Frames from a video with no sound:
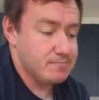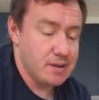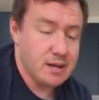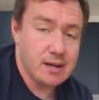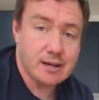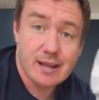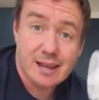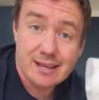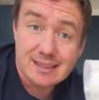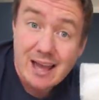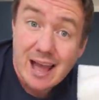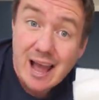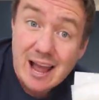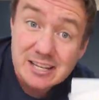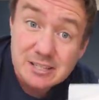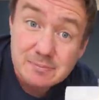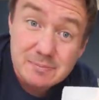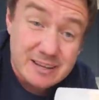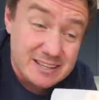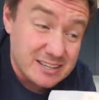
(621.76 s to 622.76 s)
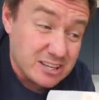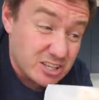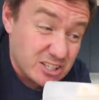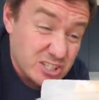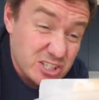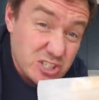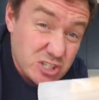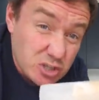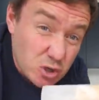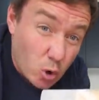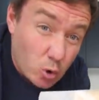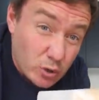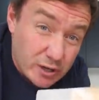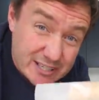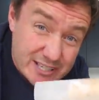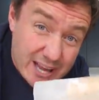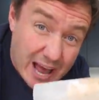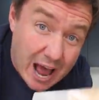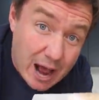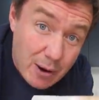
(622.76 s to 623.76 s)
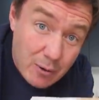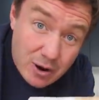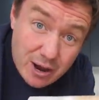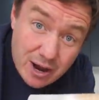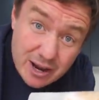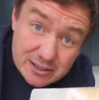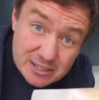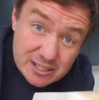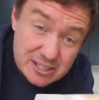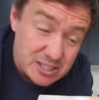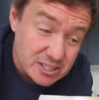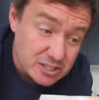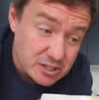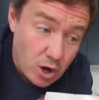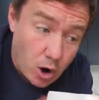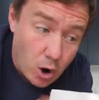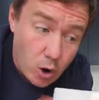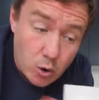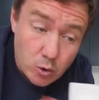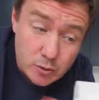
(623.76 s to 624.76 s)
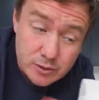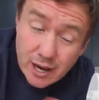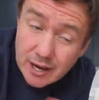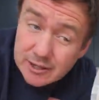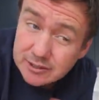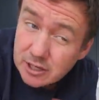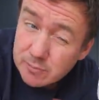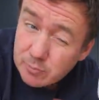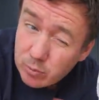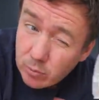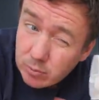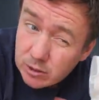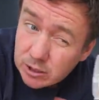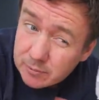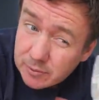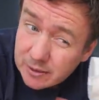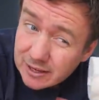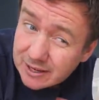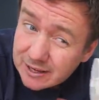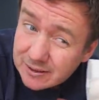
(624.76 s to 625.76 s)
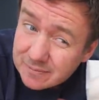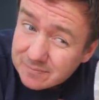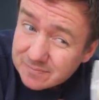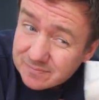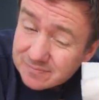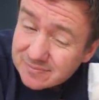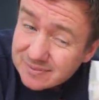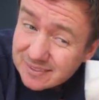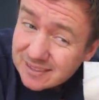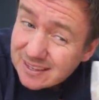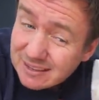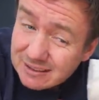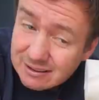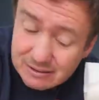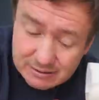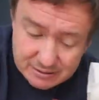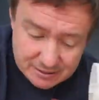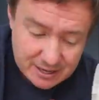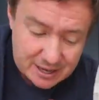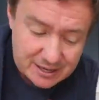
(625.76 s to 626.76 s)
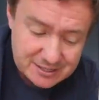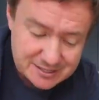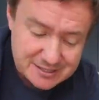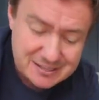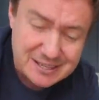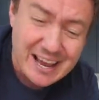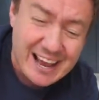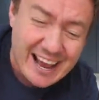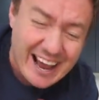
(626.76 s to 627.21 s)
Okay, that has been a solid hour, and this is cold, and there'll probably be... Yes.